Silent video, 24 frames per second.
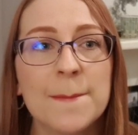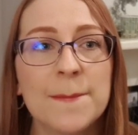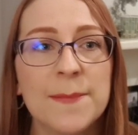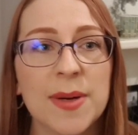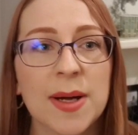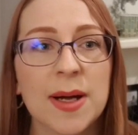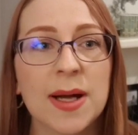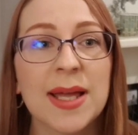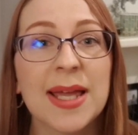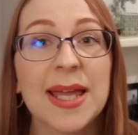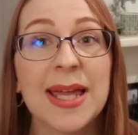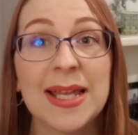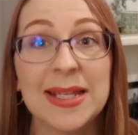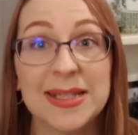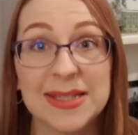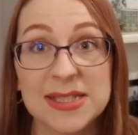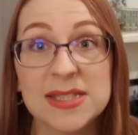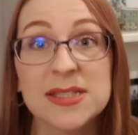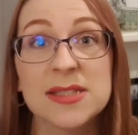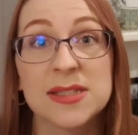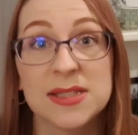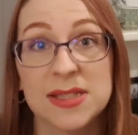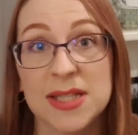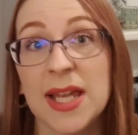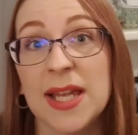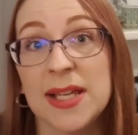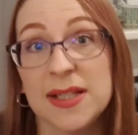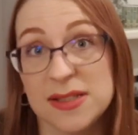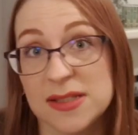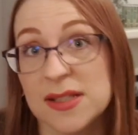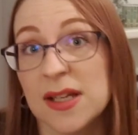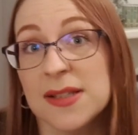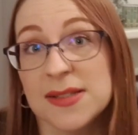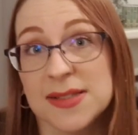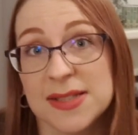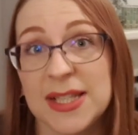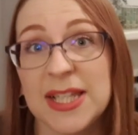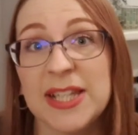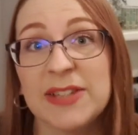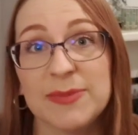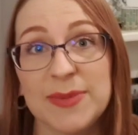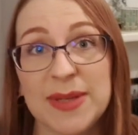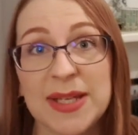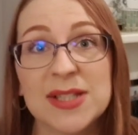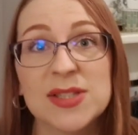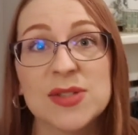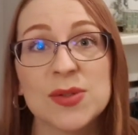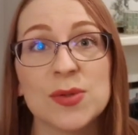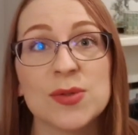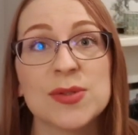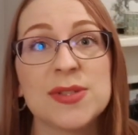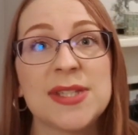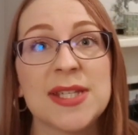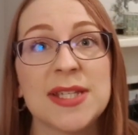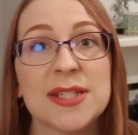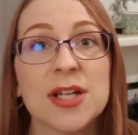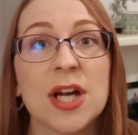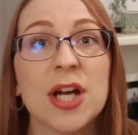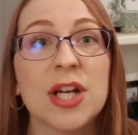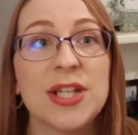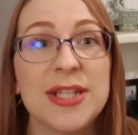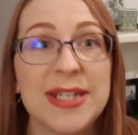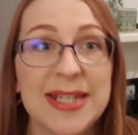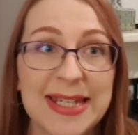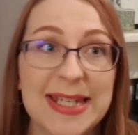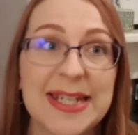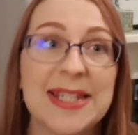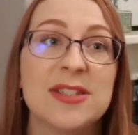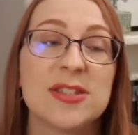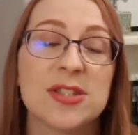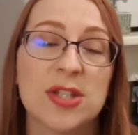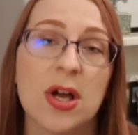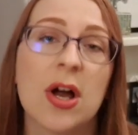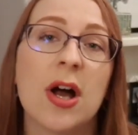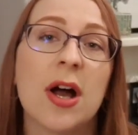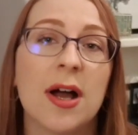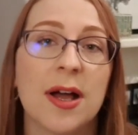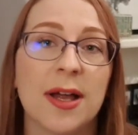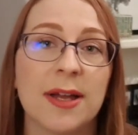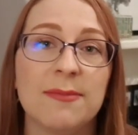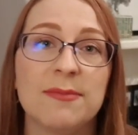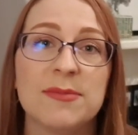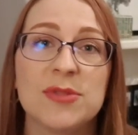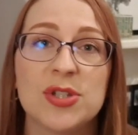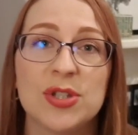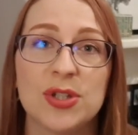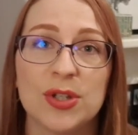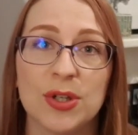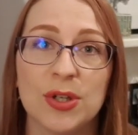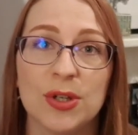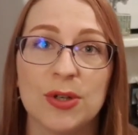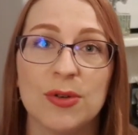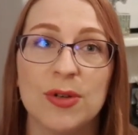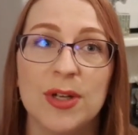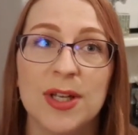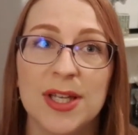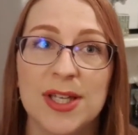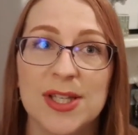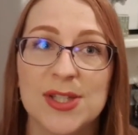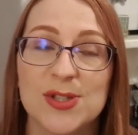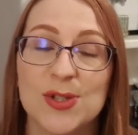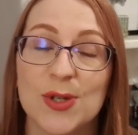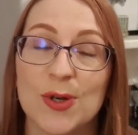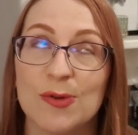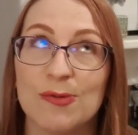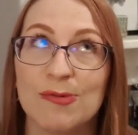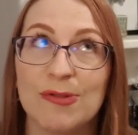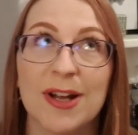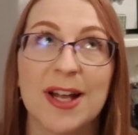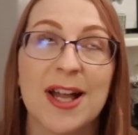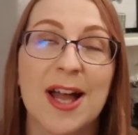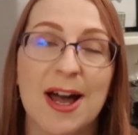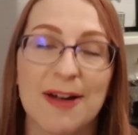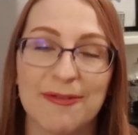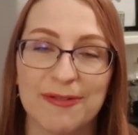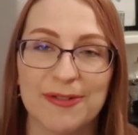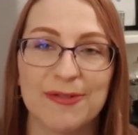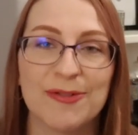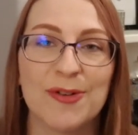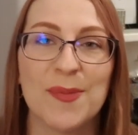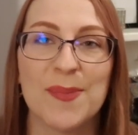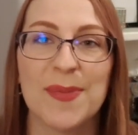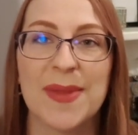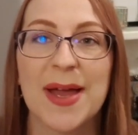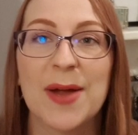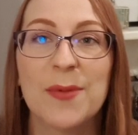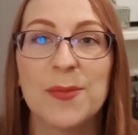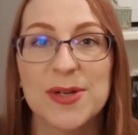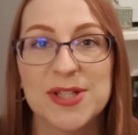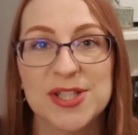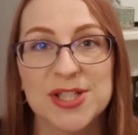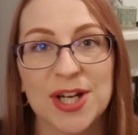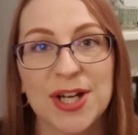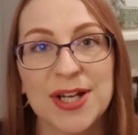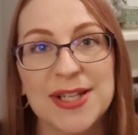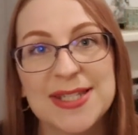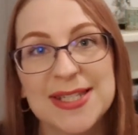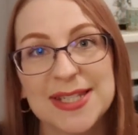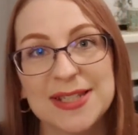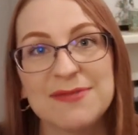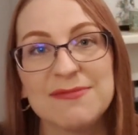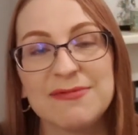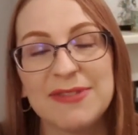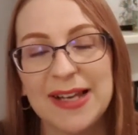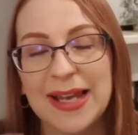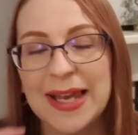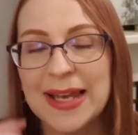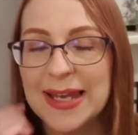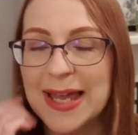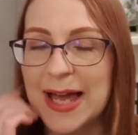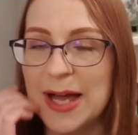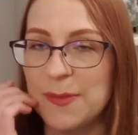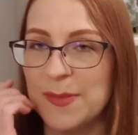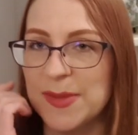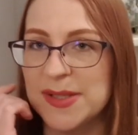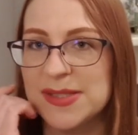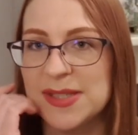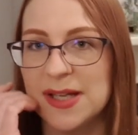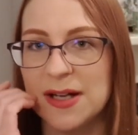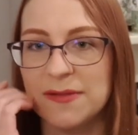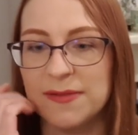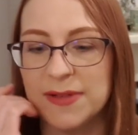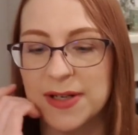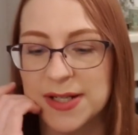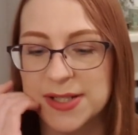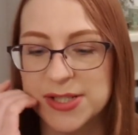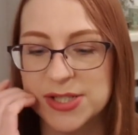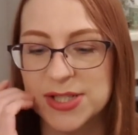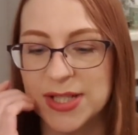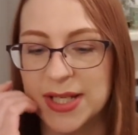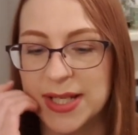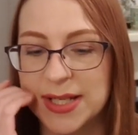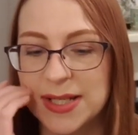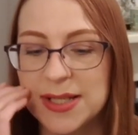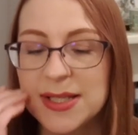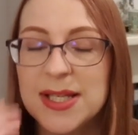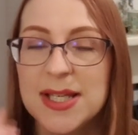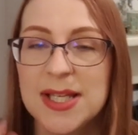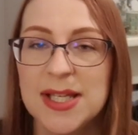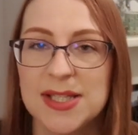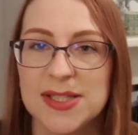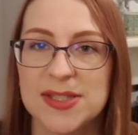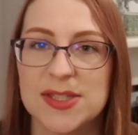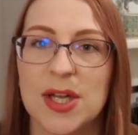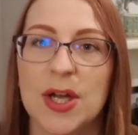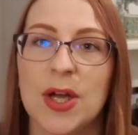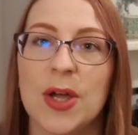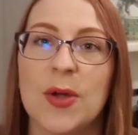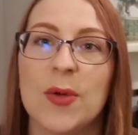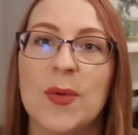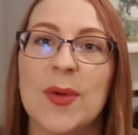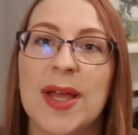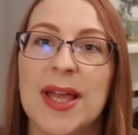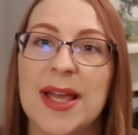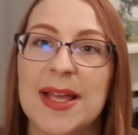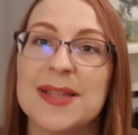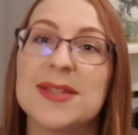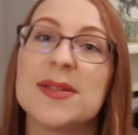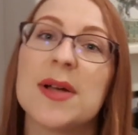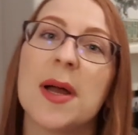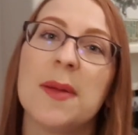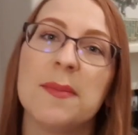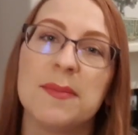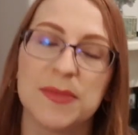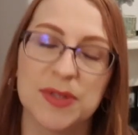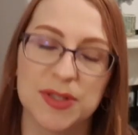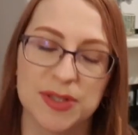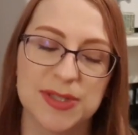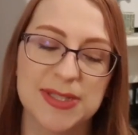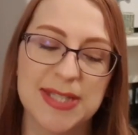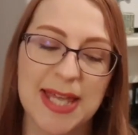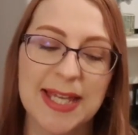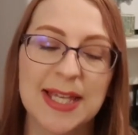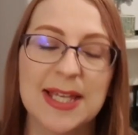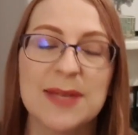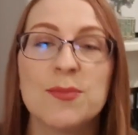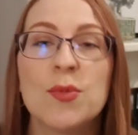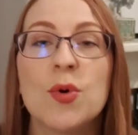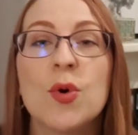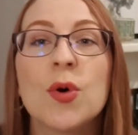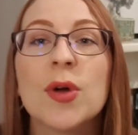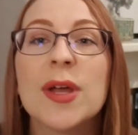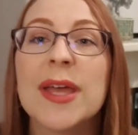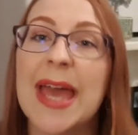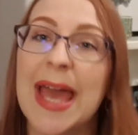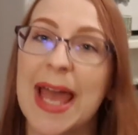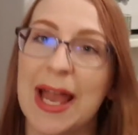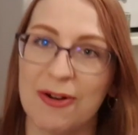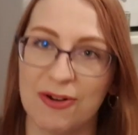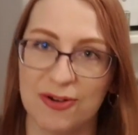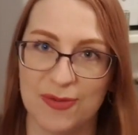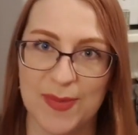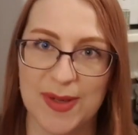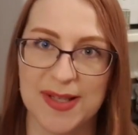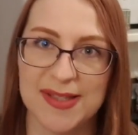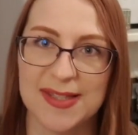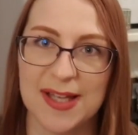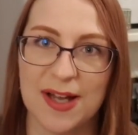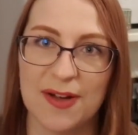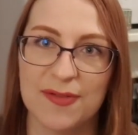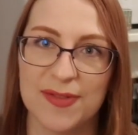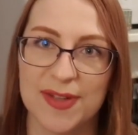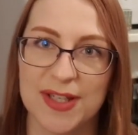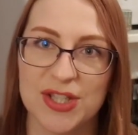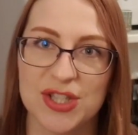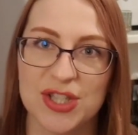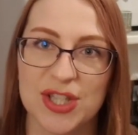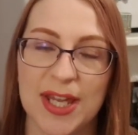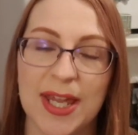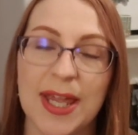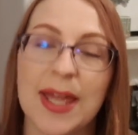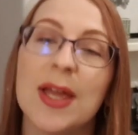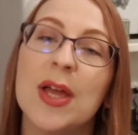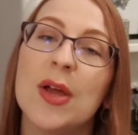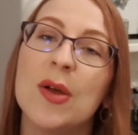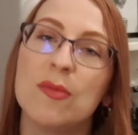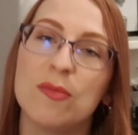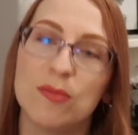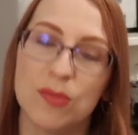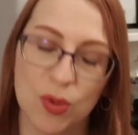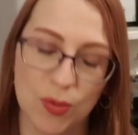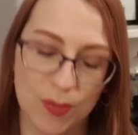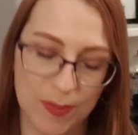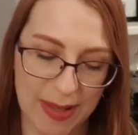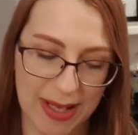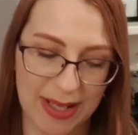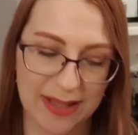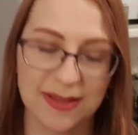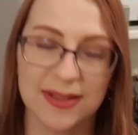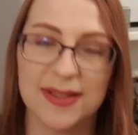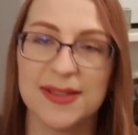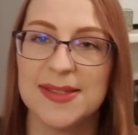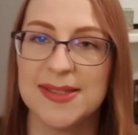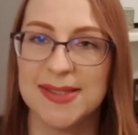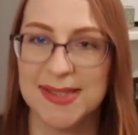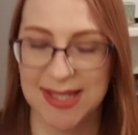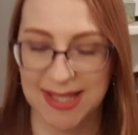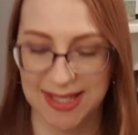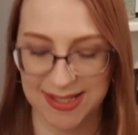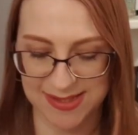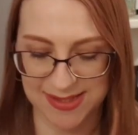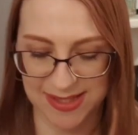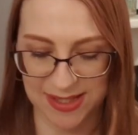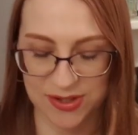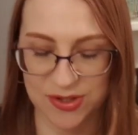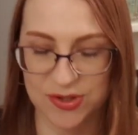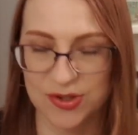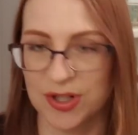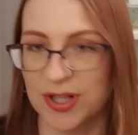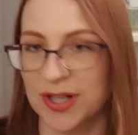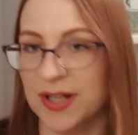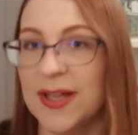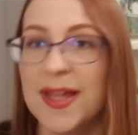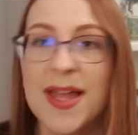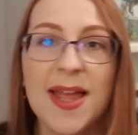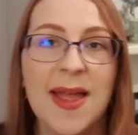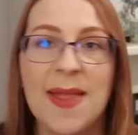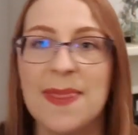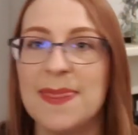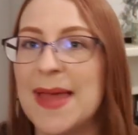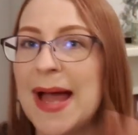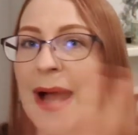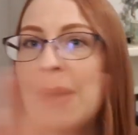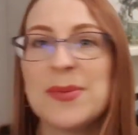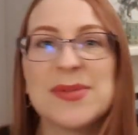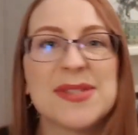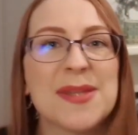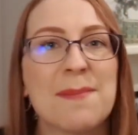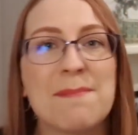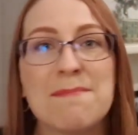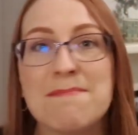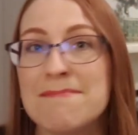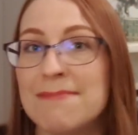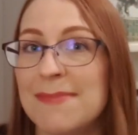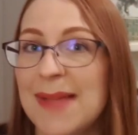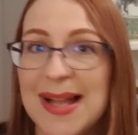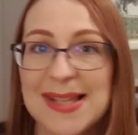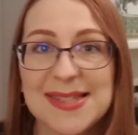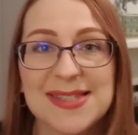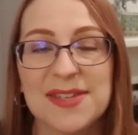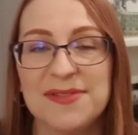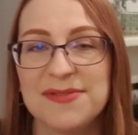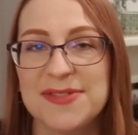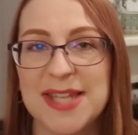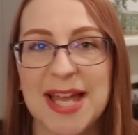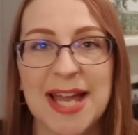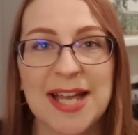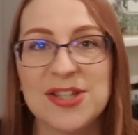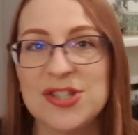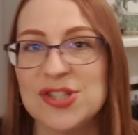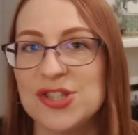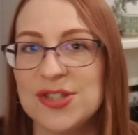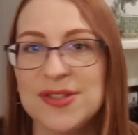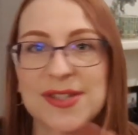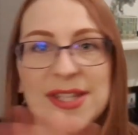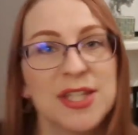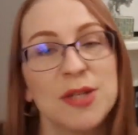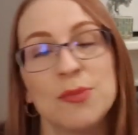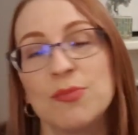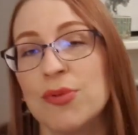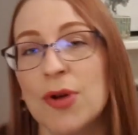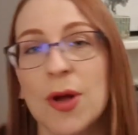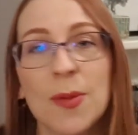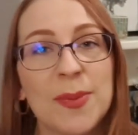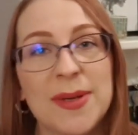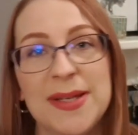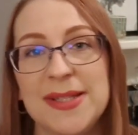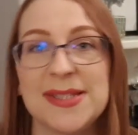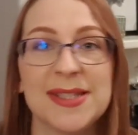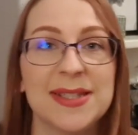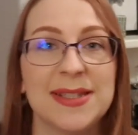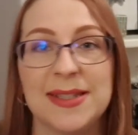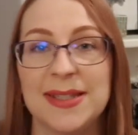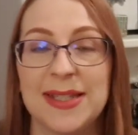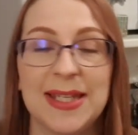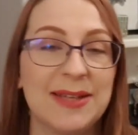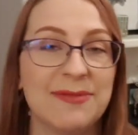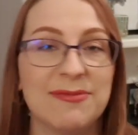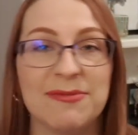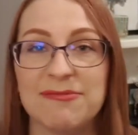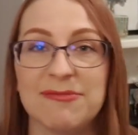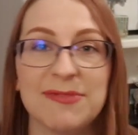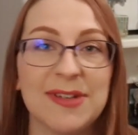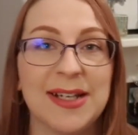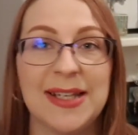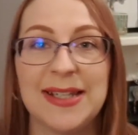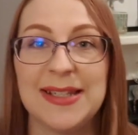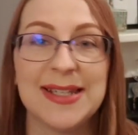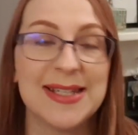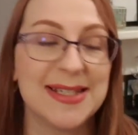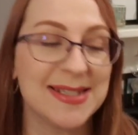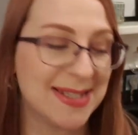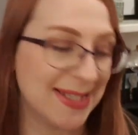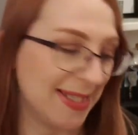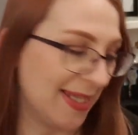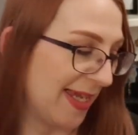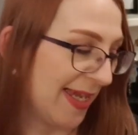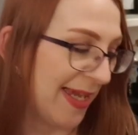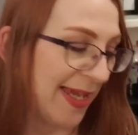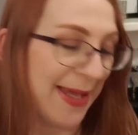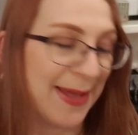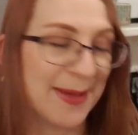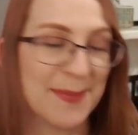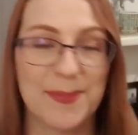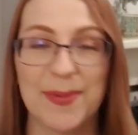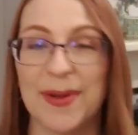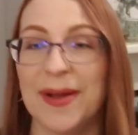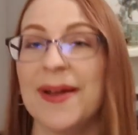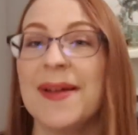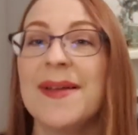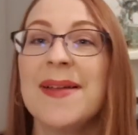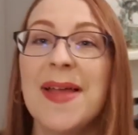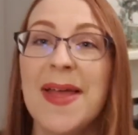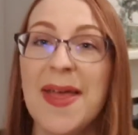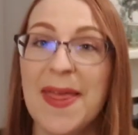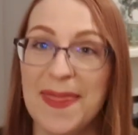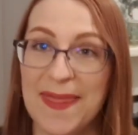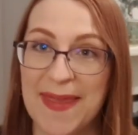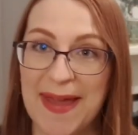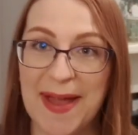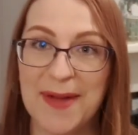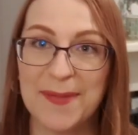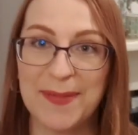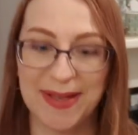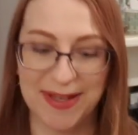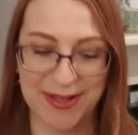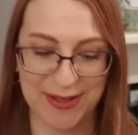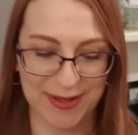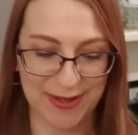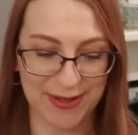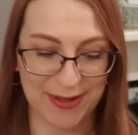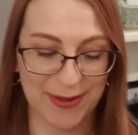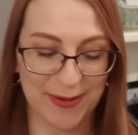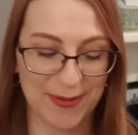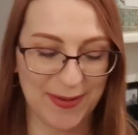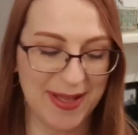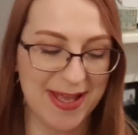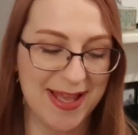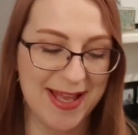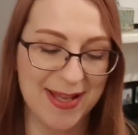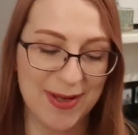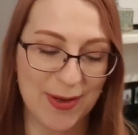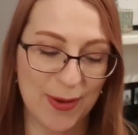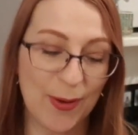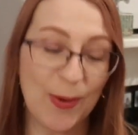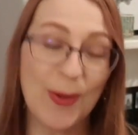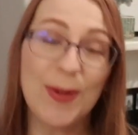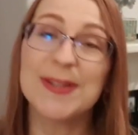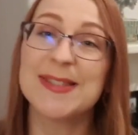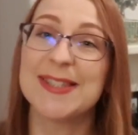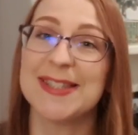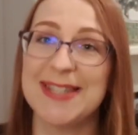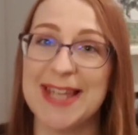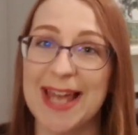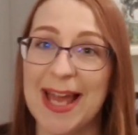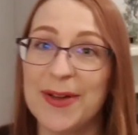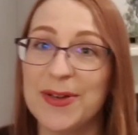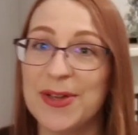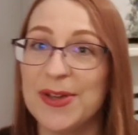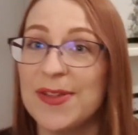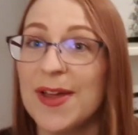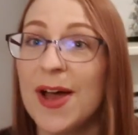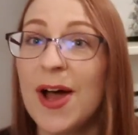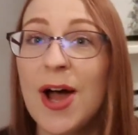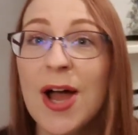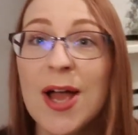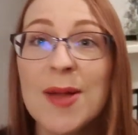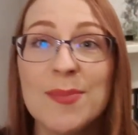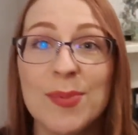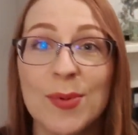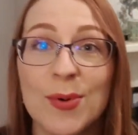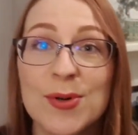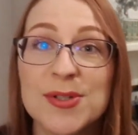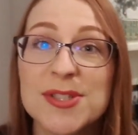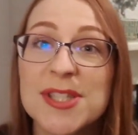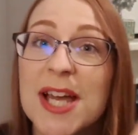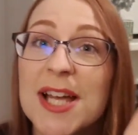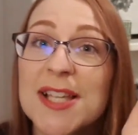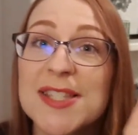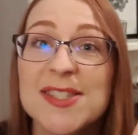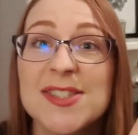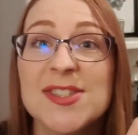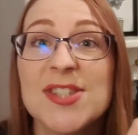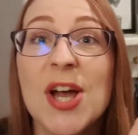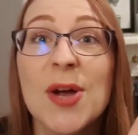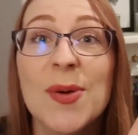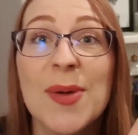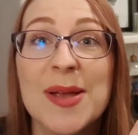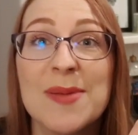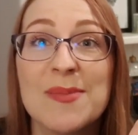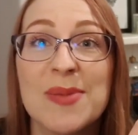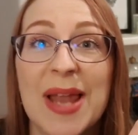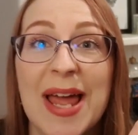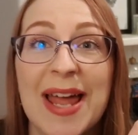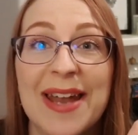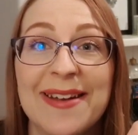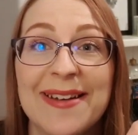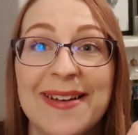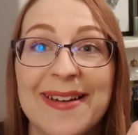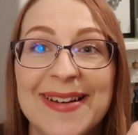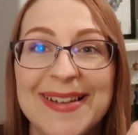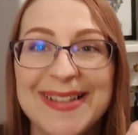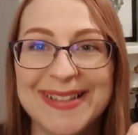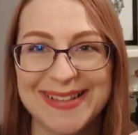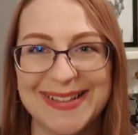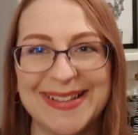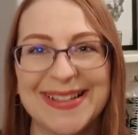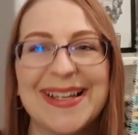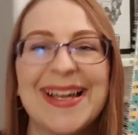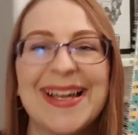But it does leave me exhausted. I need time to sort of recover from that, which I didn't really allow myself last year. So I'm taking more care of myself this year, more balance, etc. That was a massive tangent that you probably didn't even really need to hear, but there we go. All to tell you that I bought a sewing planner.